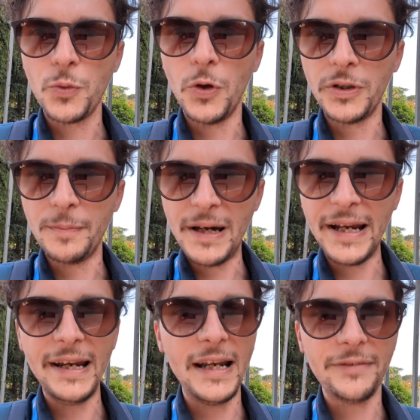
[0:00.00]
squad:
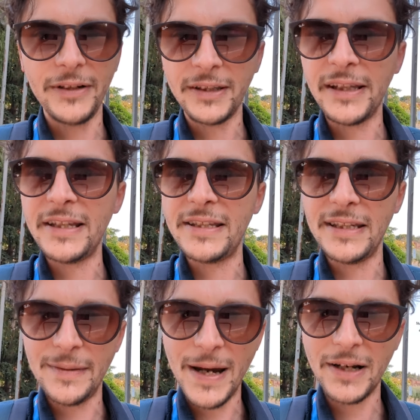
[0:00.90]
Barella,
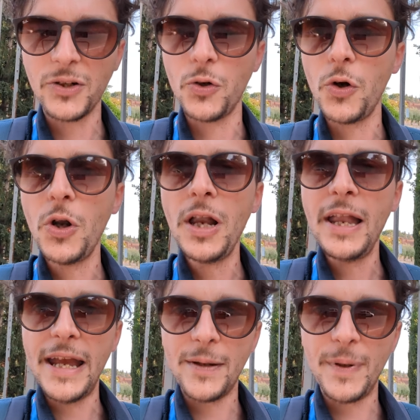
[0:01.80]
Frattesi, Di Marco,
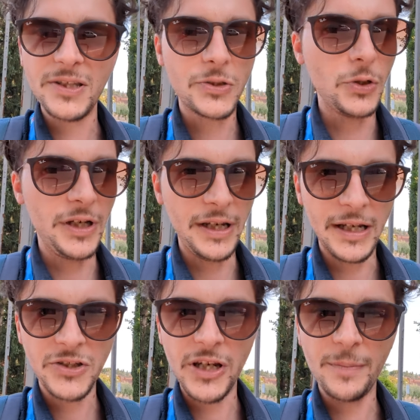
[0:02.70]
and Bastoni.
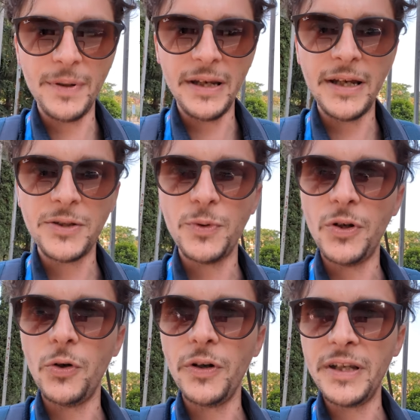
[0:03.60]
Acerbi, as you
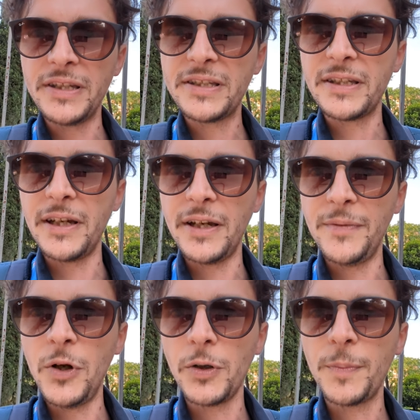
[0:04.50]
know, is
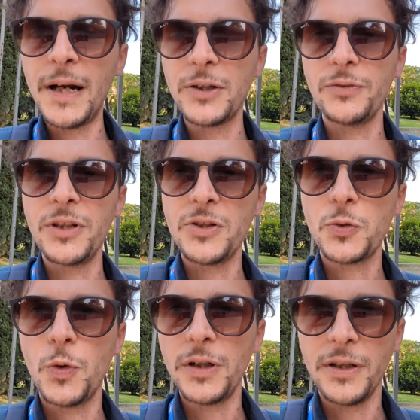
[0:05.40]
not part of the
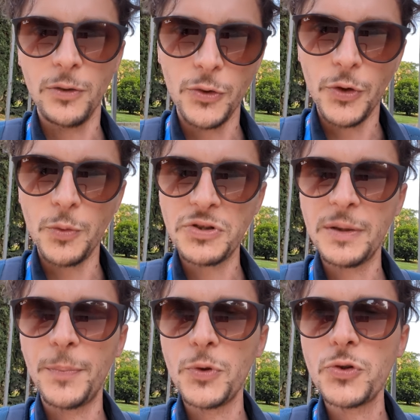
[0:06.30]
squad, although he was
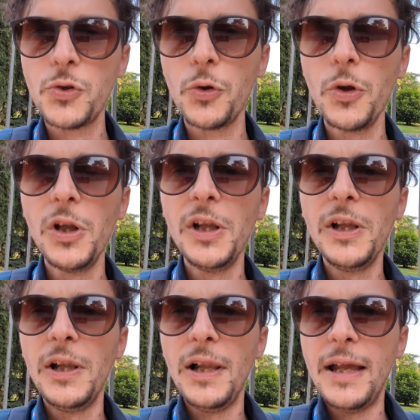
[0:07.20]
supposed to.
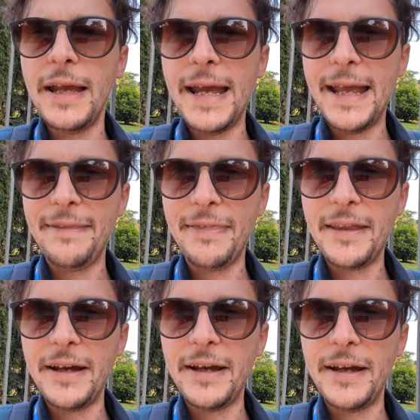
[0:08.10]
And